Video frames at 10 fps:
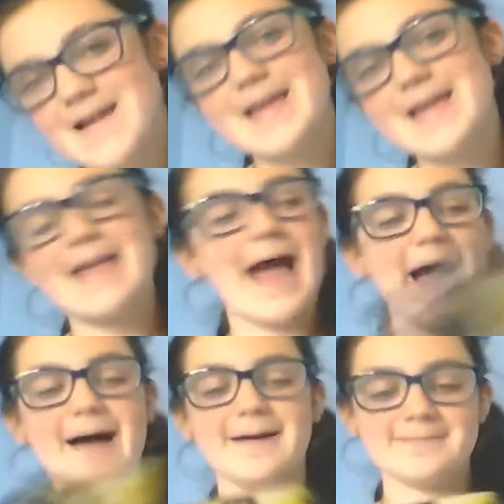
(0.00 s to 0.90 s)
Yeah.
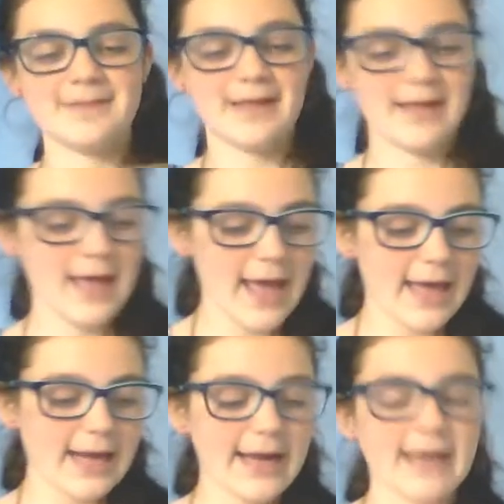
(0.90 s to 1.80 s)

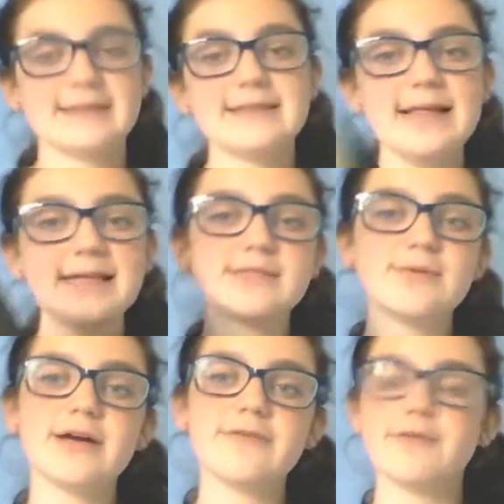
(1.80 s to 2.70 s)
And I got this
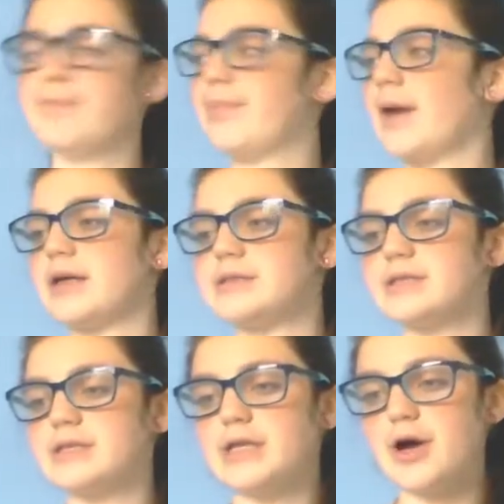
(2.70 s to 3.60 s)
one from Barnes &
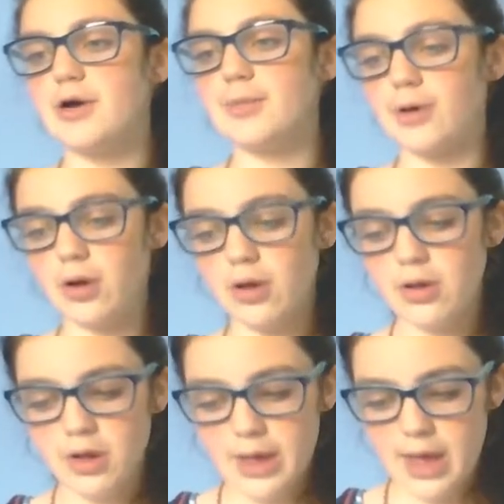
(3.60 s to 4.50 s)
Noble,
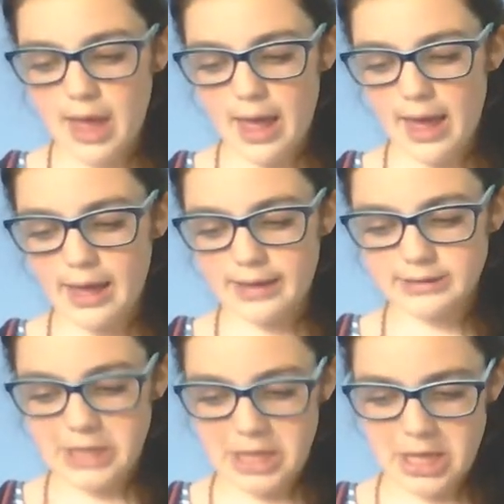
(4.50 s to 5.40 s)

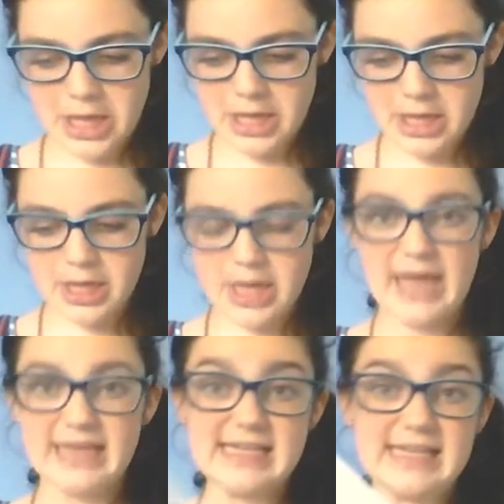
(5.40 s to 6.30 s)
and
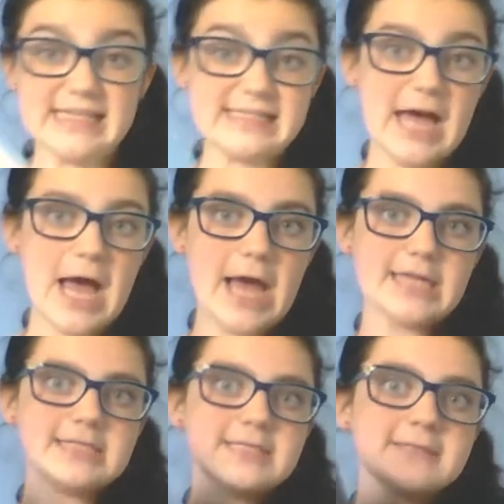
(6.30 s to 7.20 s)
it is
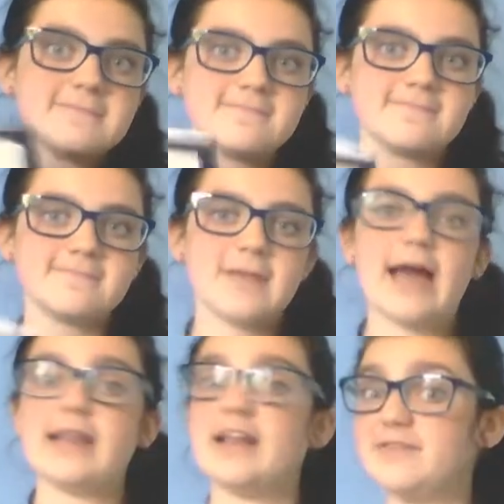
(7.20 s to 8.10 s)
signed. I
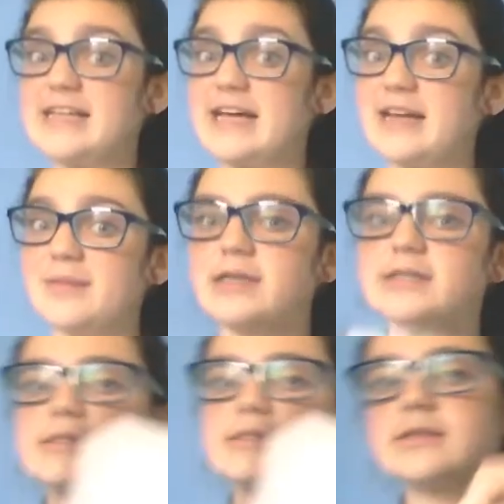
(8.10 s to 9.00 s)
love signed
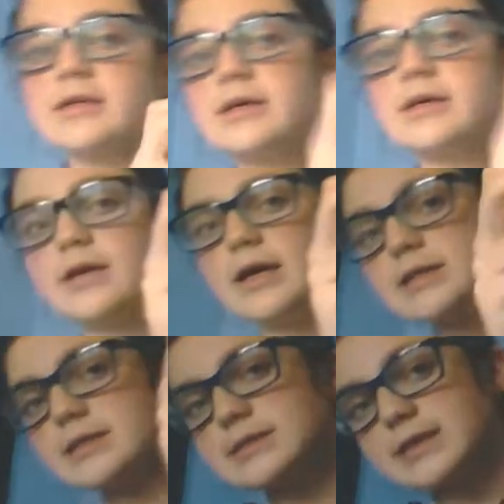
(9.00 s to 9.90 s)
books. It
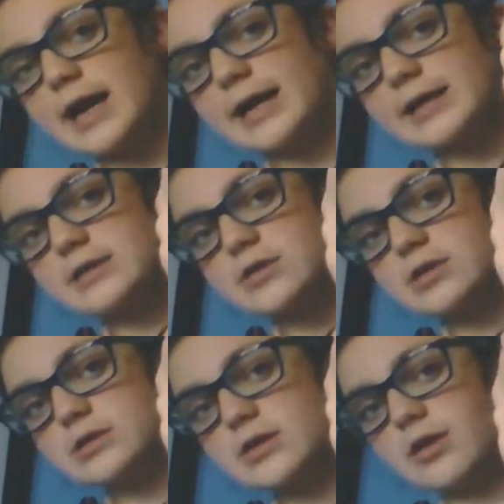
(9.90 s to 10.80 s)
is signed
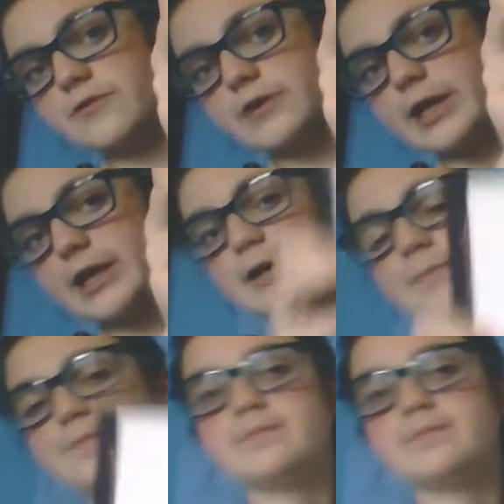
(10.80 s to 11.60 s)
on over here.